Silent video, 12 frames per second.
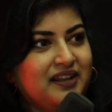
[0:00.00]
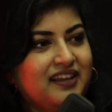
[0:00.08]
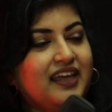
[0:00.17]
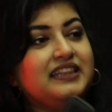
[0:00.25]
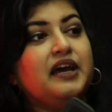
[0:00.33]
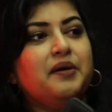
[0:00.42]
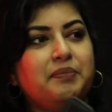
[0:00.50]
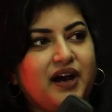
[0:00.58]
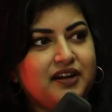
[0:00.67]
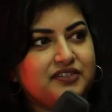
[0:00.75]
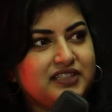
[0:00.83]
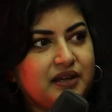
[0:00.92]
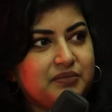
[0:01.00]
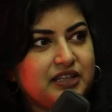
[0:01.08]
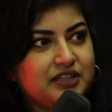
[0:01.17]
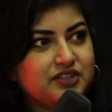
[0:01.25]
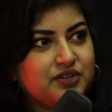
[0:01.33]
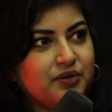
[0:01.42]
like they are part of
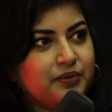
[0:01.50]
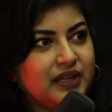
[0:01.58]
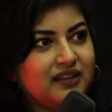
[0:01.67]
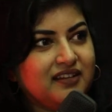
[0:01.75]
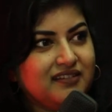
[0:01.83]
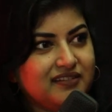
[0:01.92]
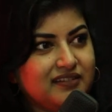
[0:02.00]
something so when